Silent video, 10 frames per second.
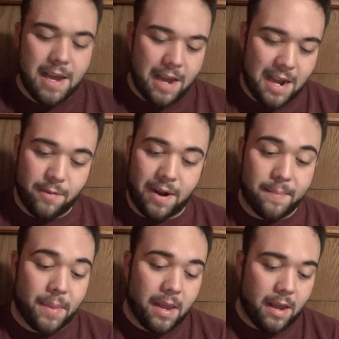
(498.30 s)
Anyway,
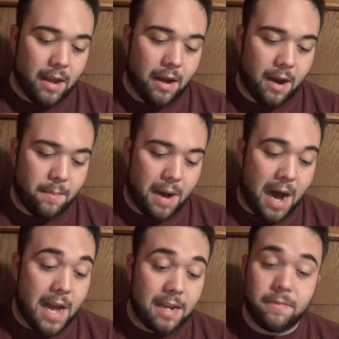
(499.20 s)

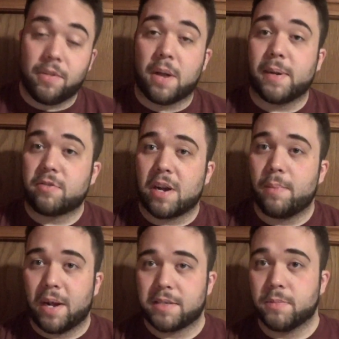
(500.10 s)
I had even thought about trying to
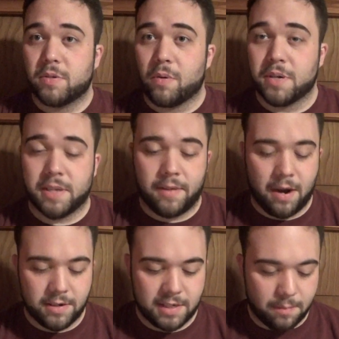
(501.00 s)
put out some stories on
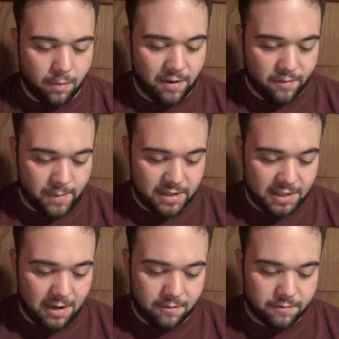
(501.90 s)
there at some point for
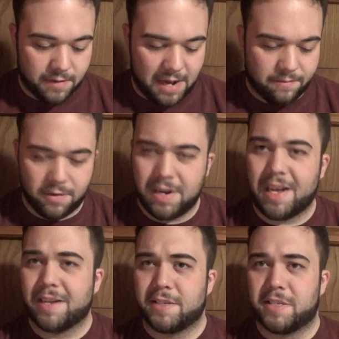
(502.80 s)
myself, not for any
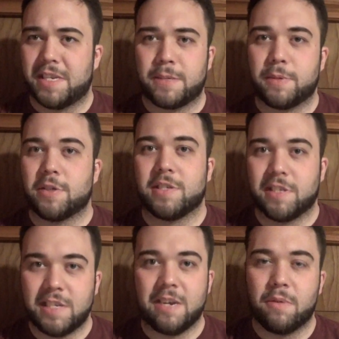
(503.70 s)
kind of success, but just to
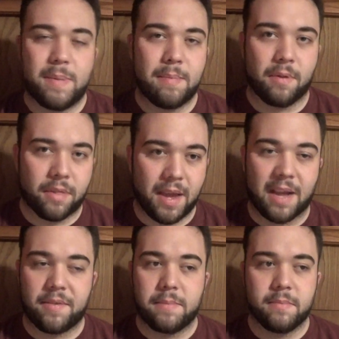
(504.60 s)
see what people think,
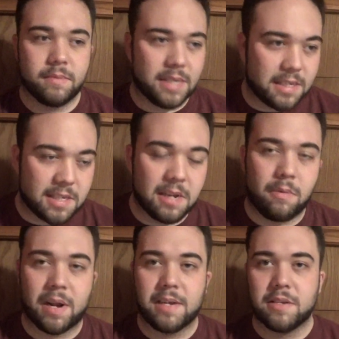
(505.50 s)
if I'm decent at
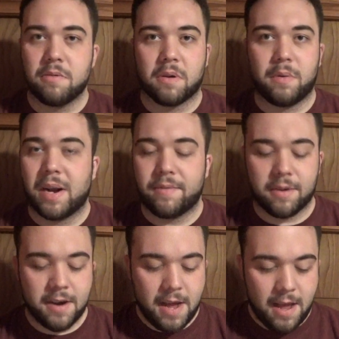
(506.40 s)
what I do or whatever.